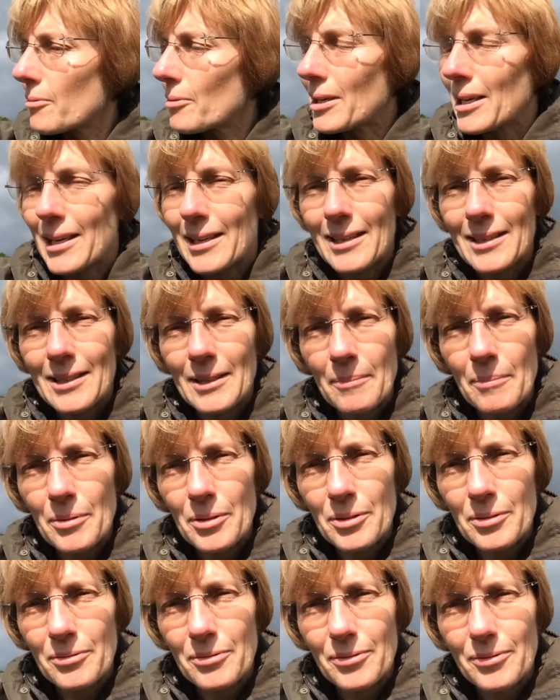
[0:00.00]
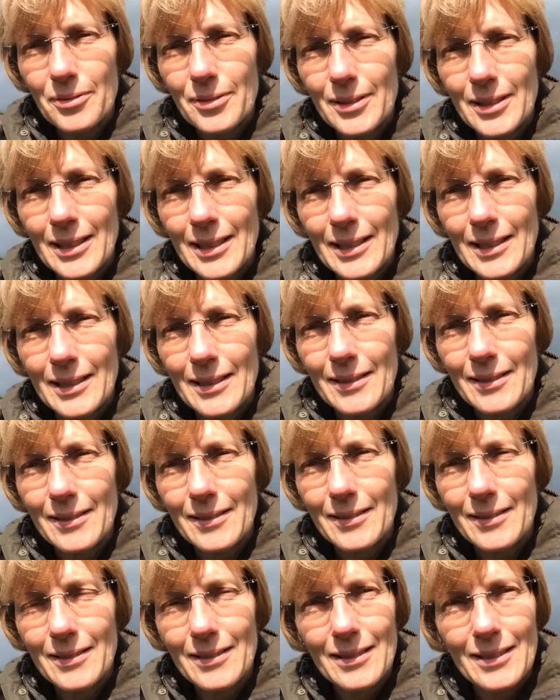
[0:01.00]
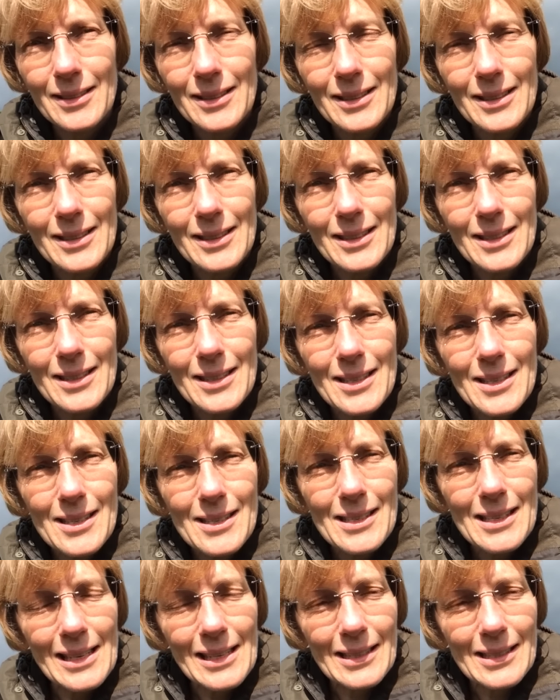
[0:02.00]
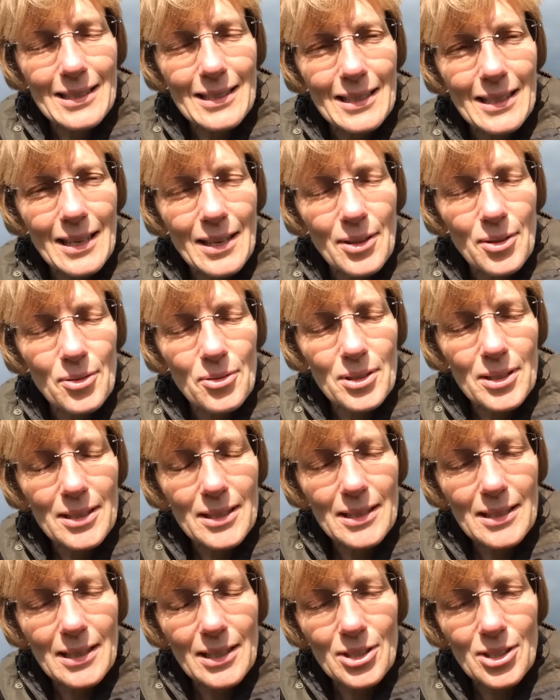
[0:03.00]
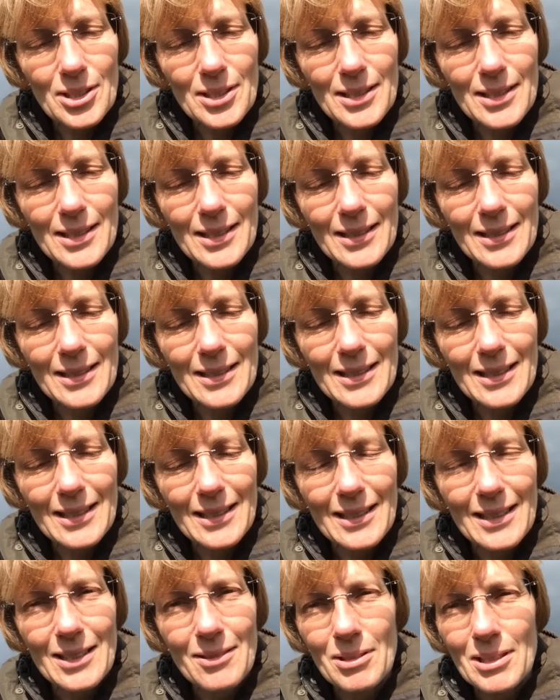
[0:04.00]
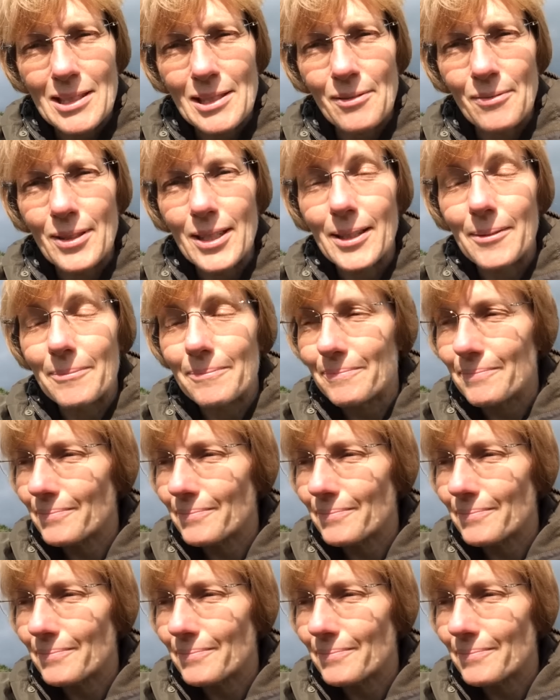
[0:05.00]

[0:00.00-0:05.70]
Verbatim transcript: we had a number of uh, dealings together and discussions, and uh, he was lovely,